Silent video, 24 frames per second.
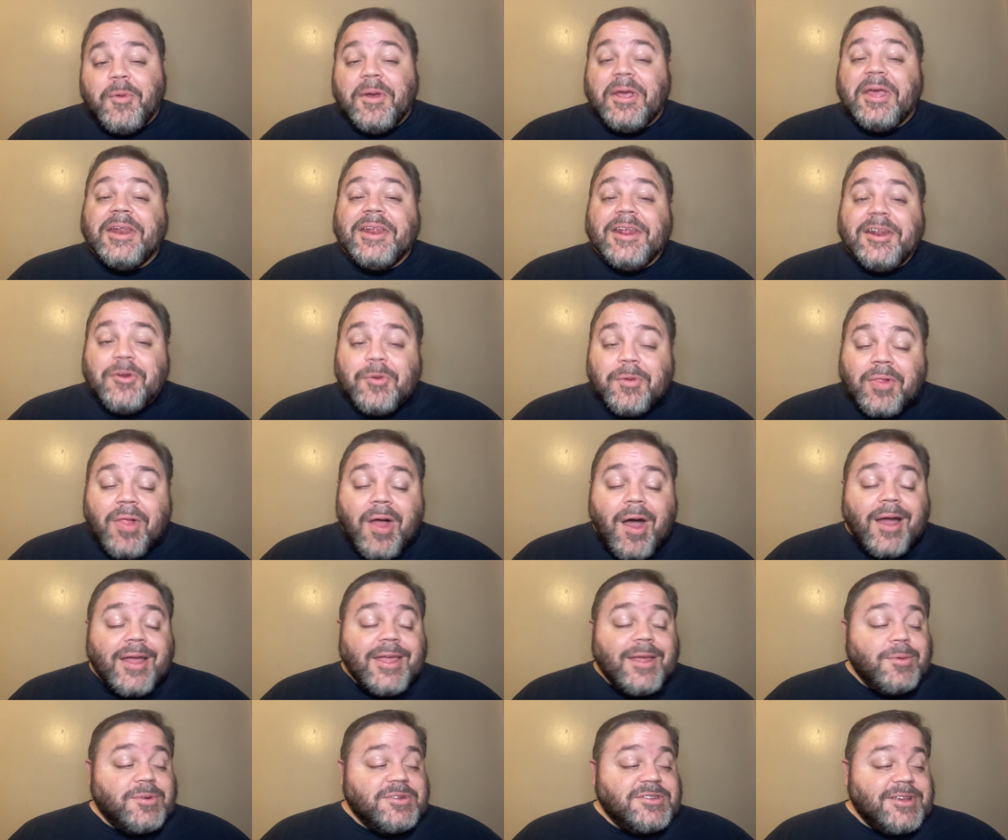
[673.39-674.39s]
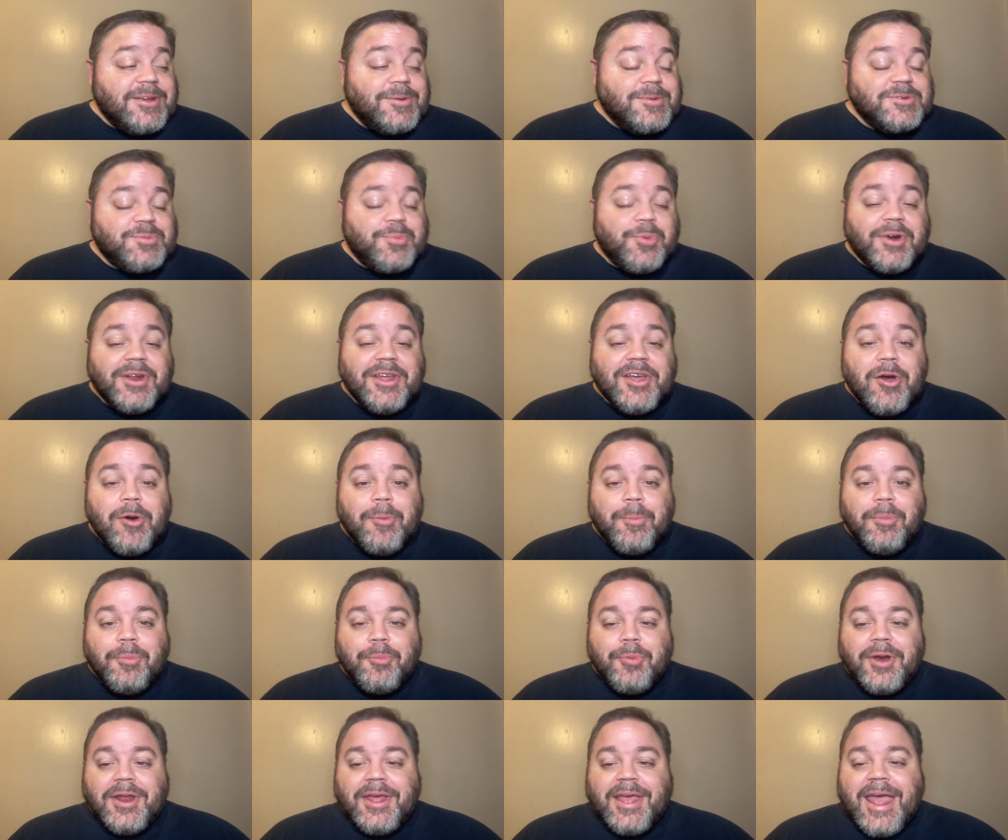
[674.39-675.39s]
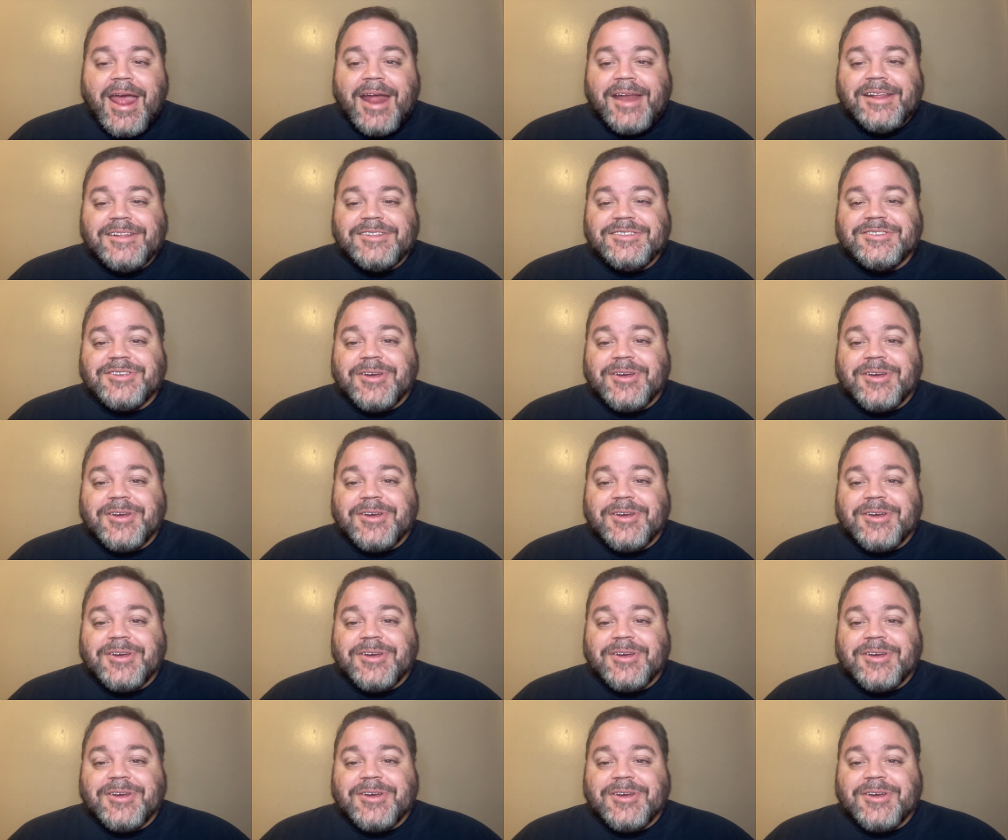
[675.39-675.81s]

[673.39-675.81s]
We get into a lot. He was he was pretty open, pretty candid.